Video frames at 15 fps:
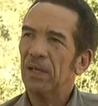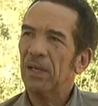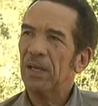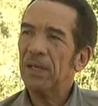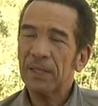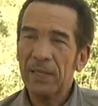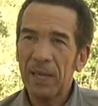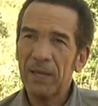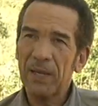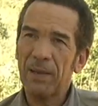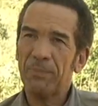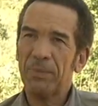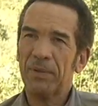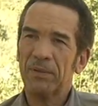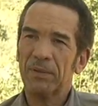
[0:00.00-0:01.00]
it can
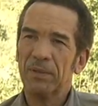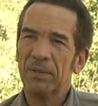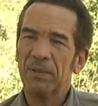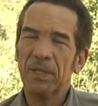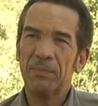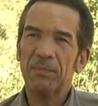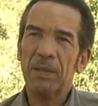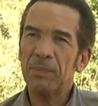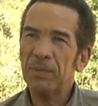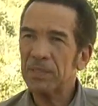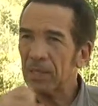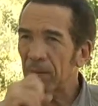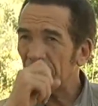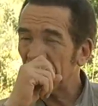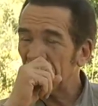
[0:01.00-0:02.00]
happen that maybe
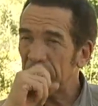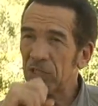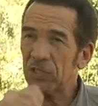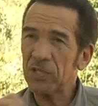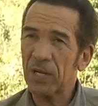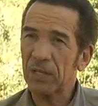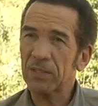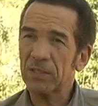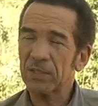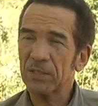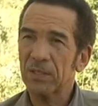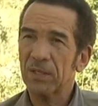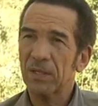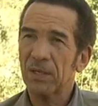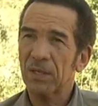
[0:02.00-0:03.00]
some of these drugs
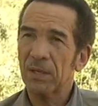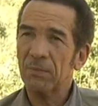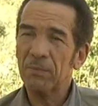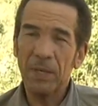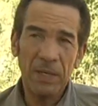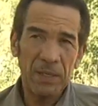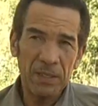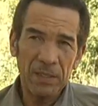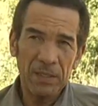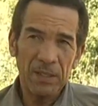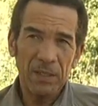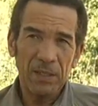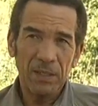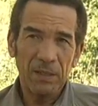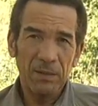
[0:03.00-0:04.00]
may
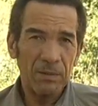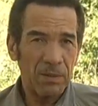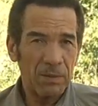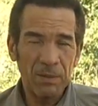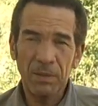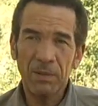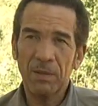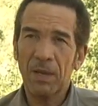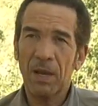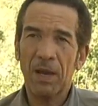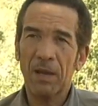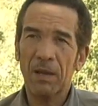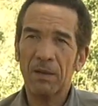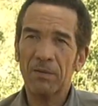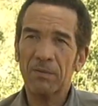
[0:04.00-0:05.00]

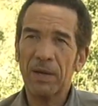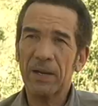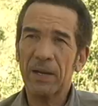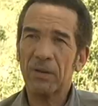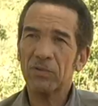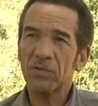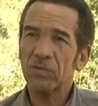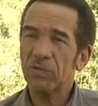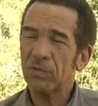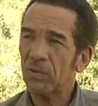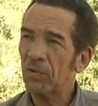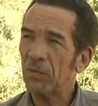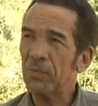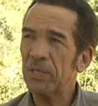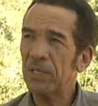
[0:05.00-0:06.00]
uh, run out
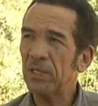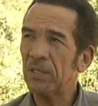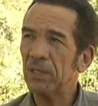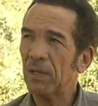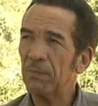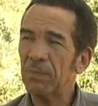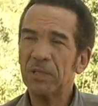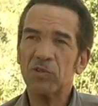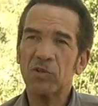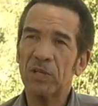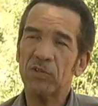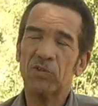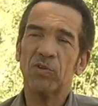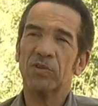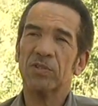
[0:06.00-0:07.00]
or be a bit in
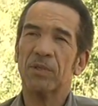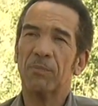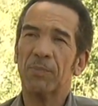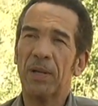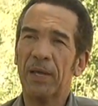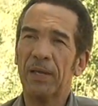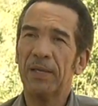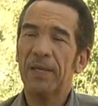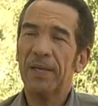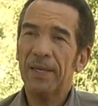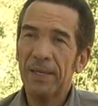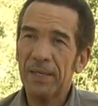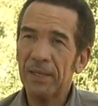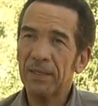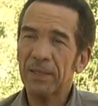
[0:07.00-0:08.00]
short supply
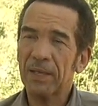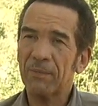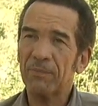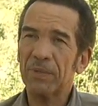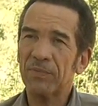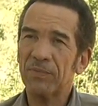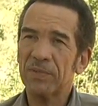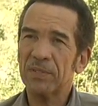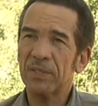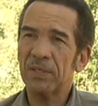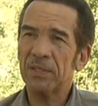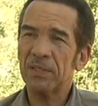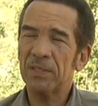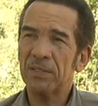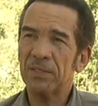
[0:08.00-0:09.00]
in government
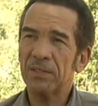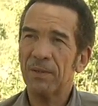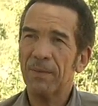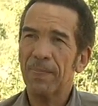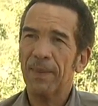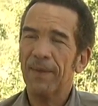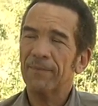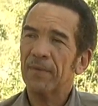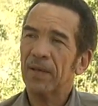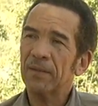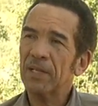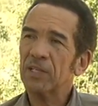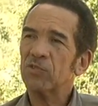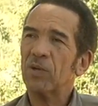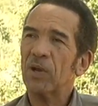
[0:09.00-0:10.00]
facilities. And
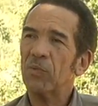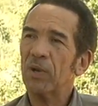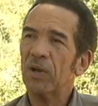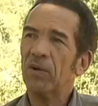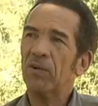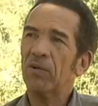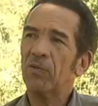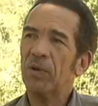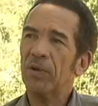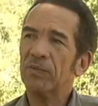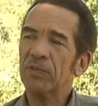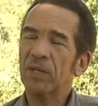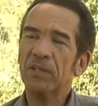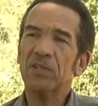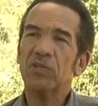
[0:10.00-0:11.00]
that's why we, are, we have
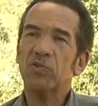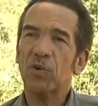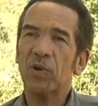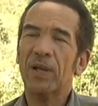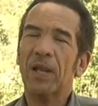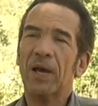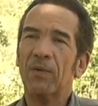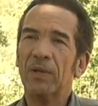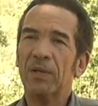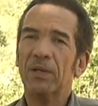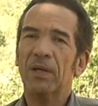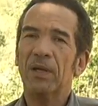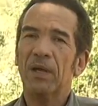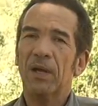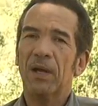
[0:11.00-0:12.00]
started to allowing
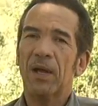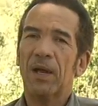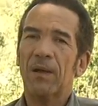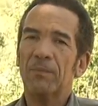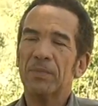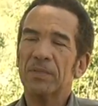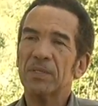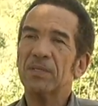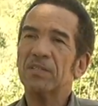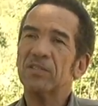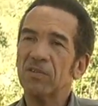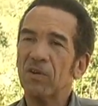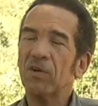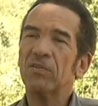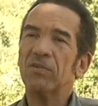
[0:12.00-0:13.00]
um,
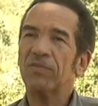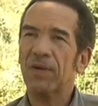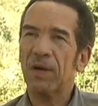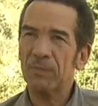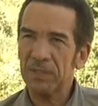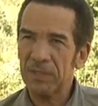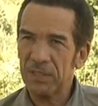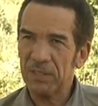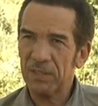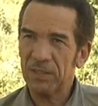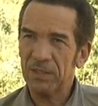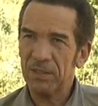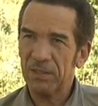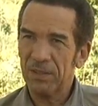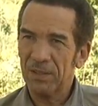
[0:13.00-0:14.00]
citizen-owned pharmacies